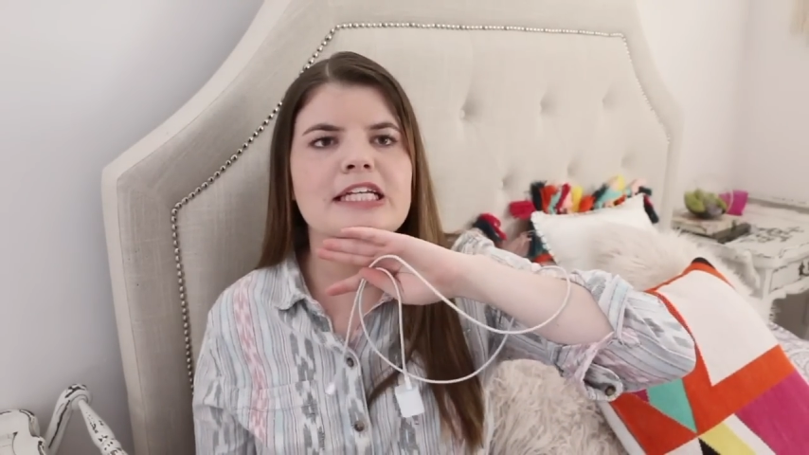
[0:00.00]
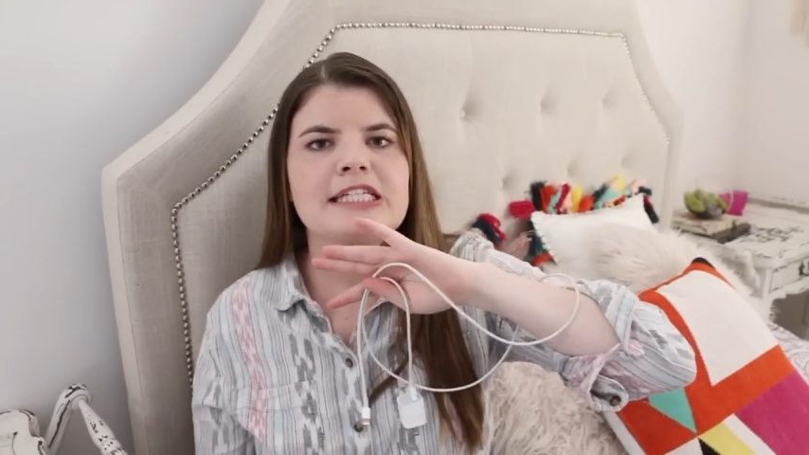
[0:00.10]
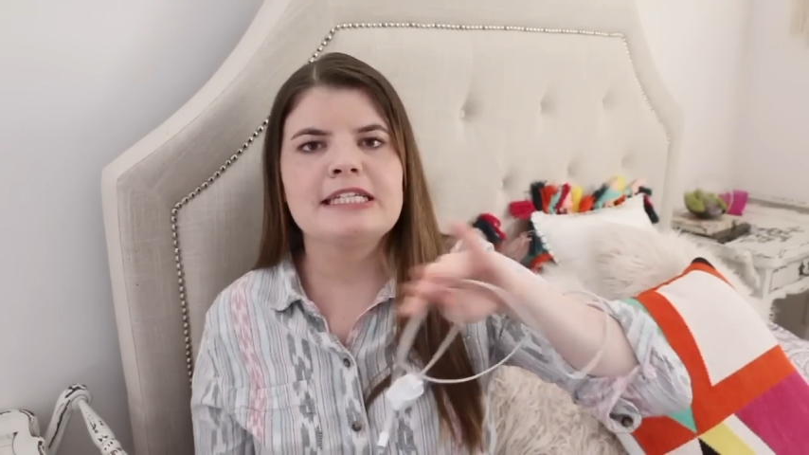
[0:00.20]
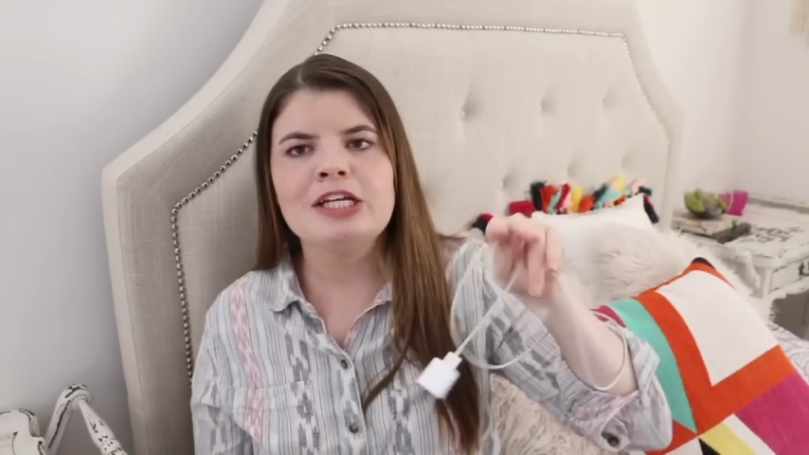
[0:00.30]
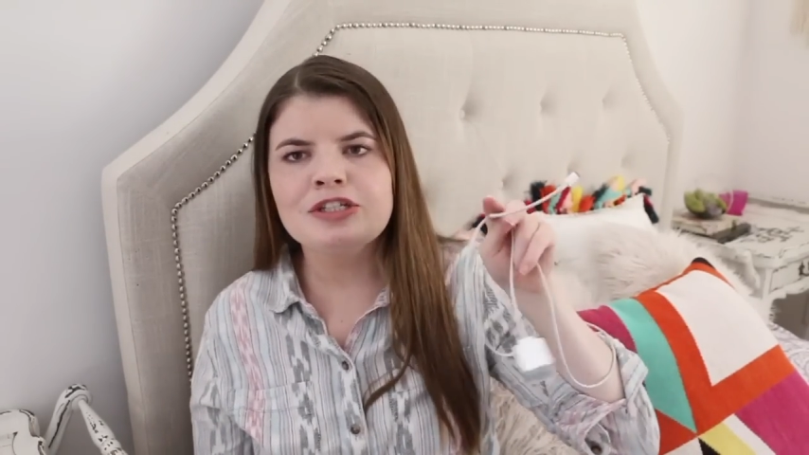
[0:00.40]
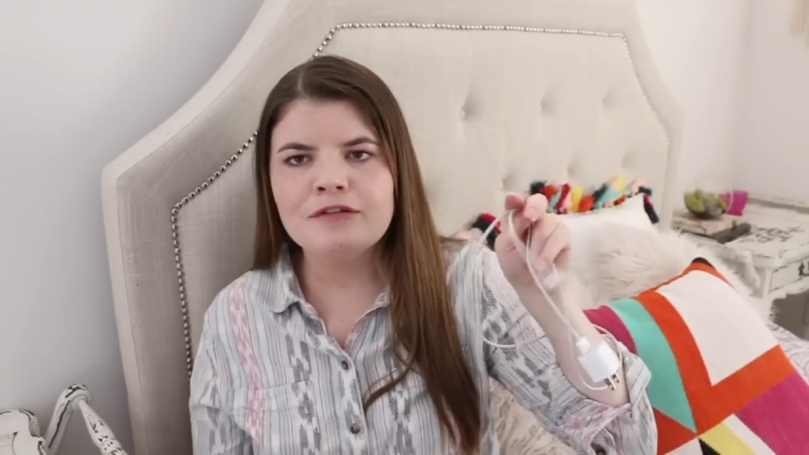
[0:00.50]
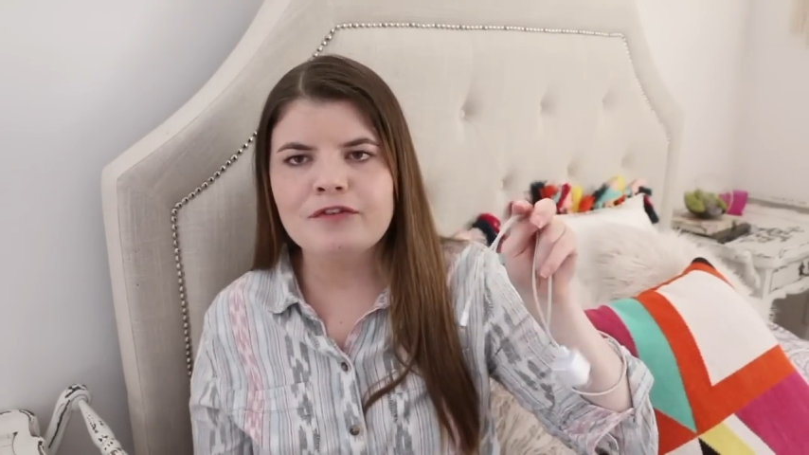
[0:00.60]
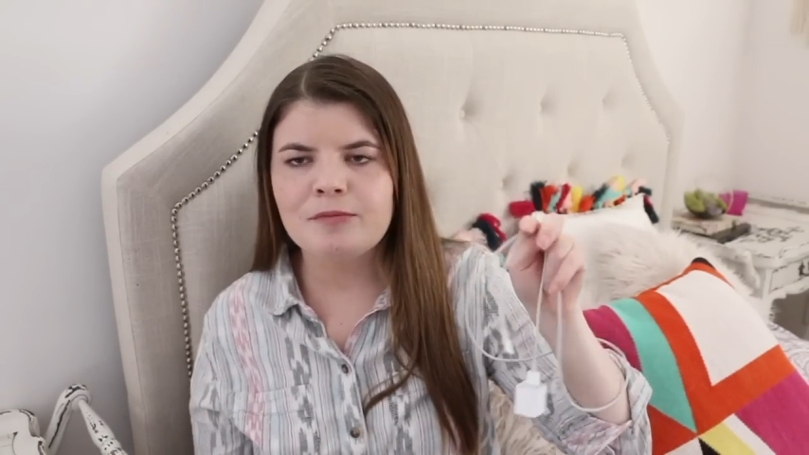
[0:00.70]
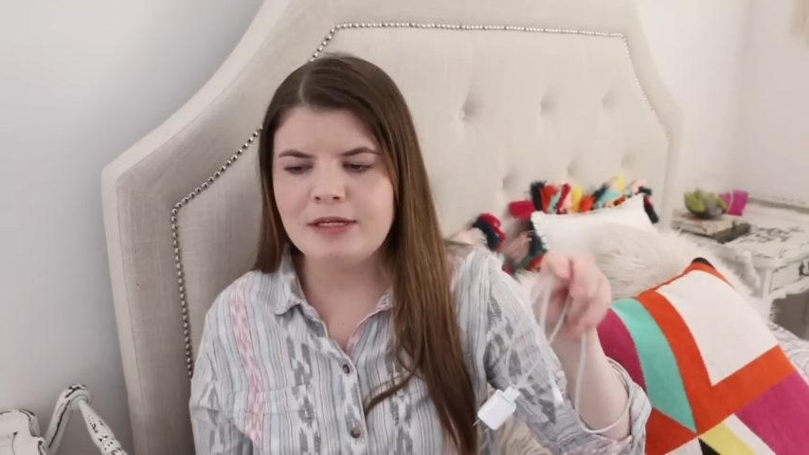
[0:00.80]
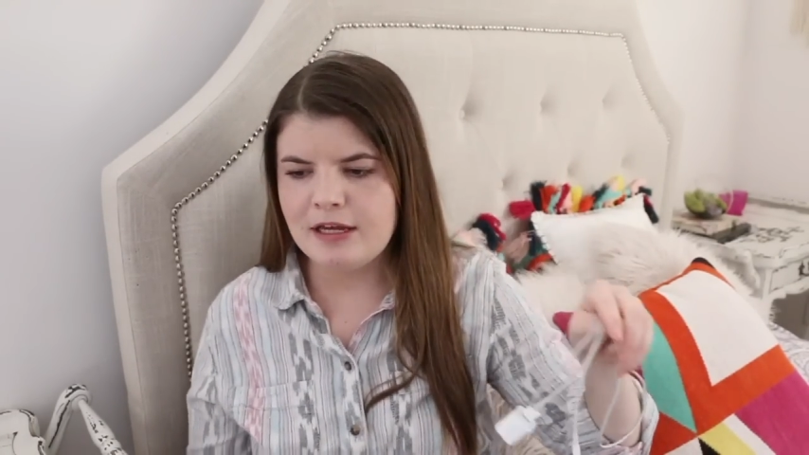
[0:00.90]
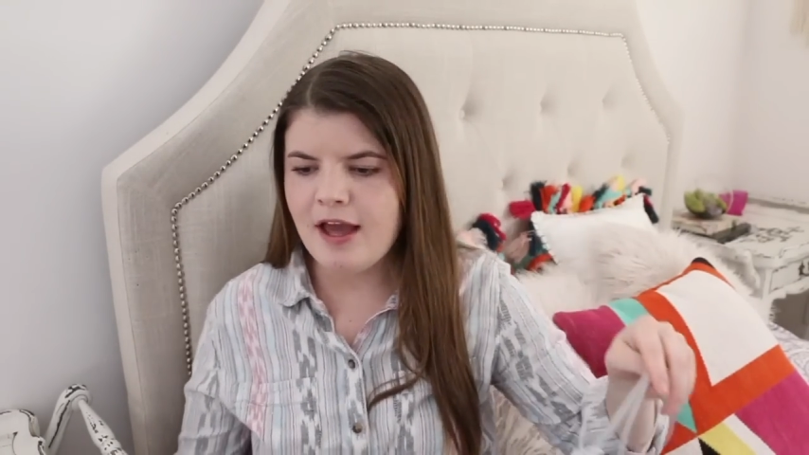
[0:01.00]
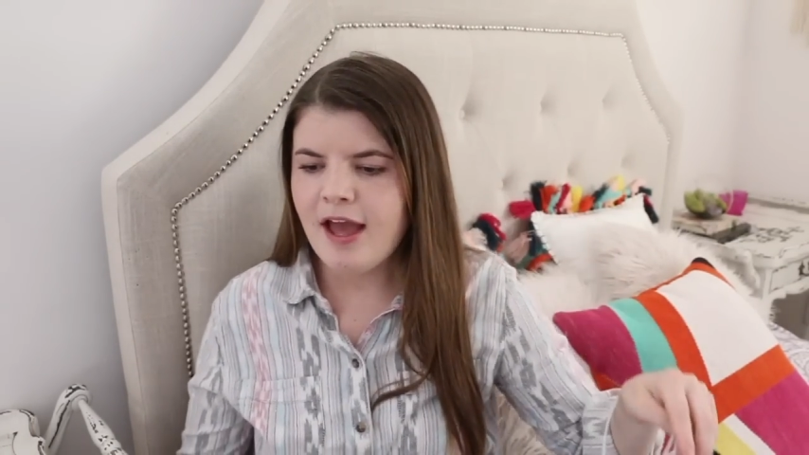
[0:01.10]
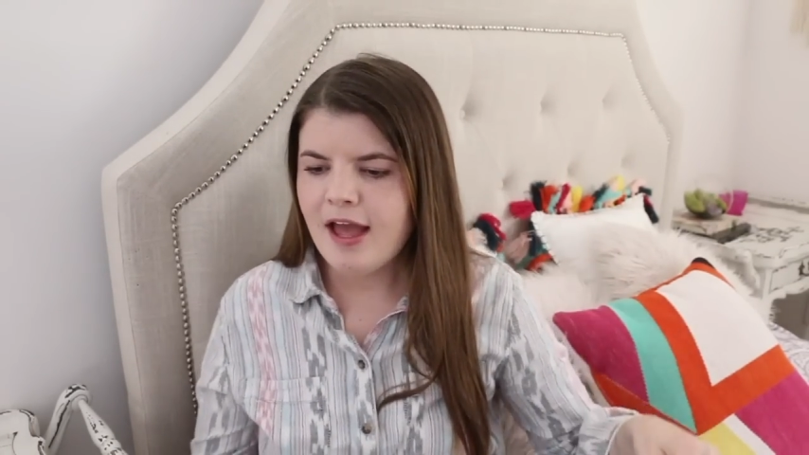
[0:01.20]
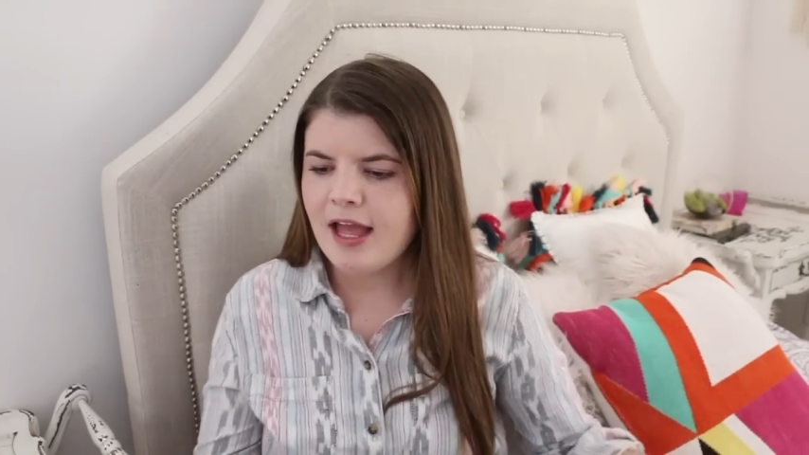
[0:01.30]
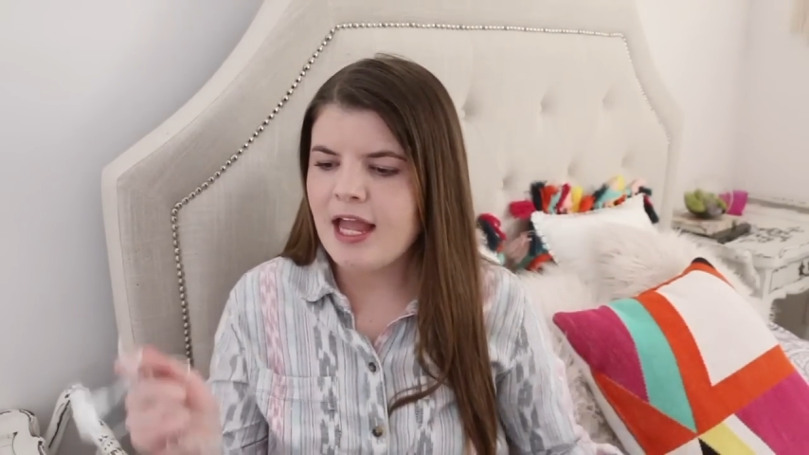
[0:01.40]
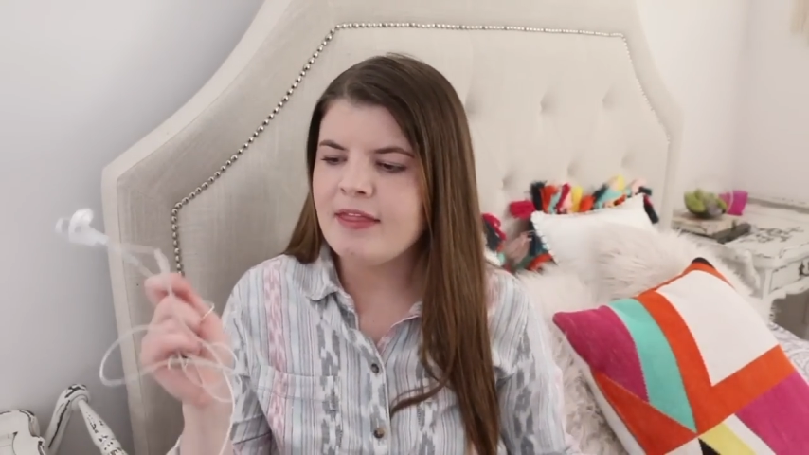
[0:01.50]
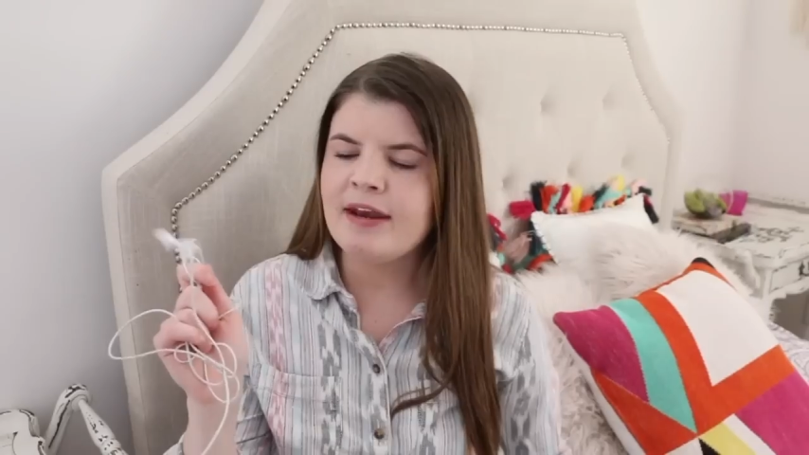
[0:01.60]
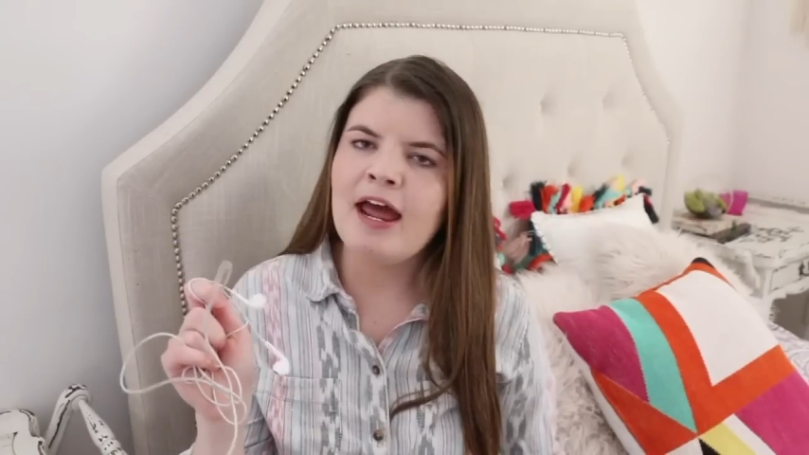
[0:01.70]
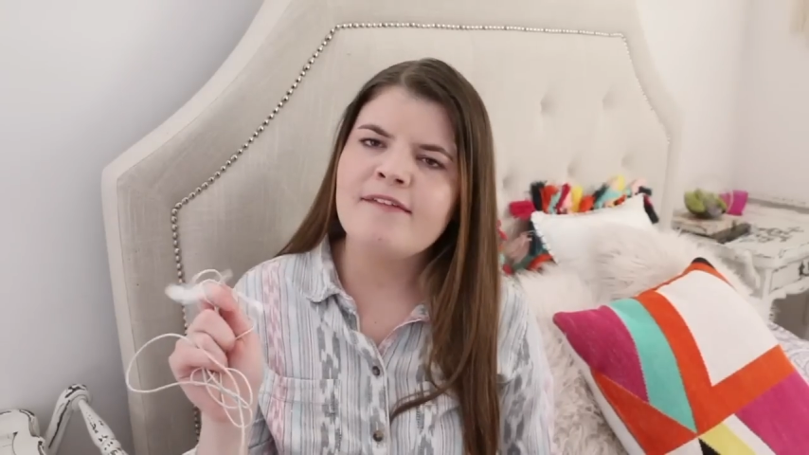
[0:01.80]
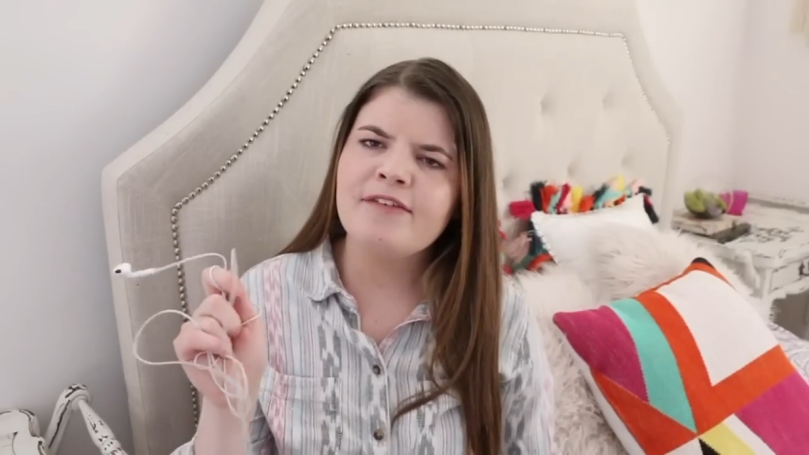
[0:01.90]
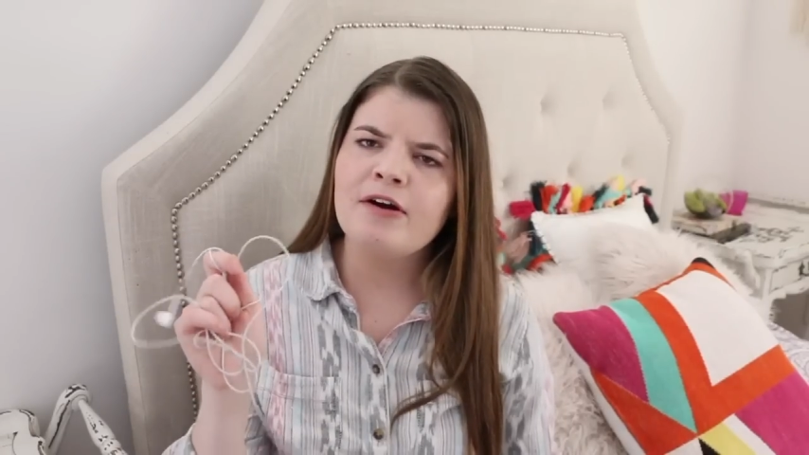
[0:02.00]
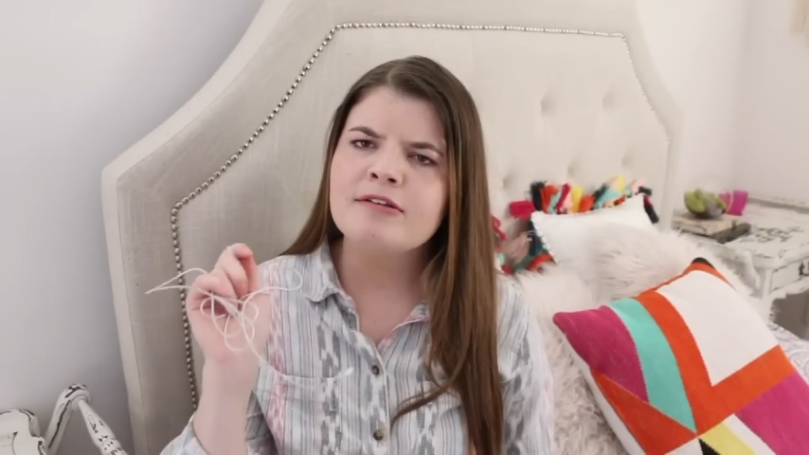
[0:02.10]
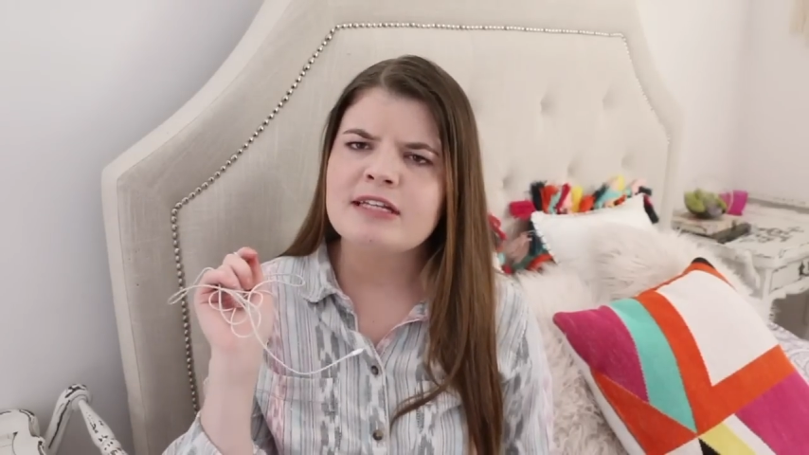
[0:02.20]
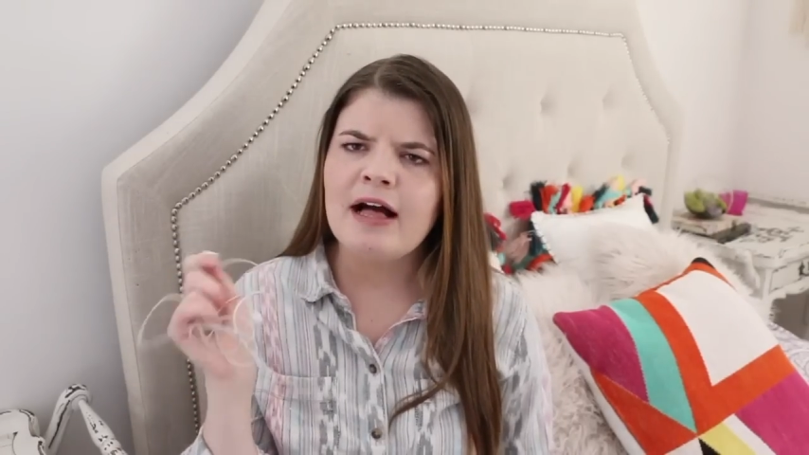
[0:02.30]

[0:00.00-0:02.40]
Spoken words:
essential for me, and then headphones.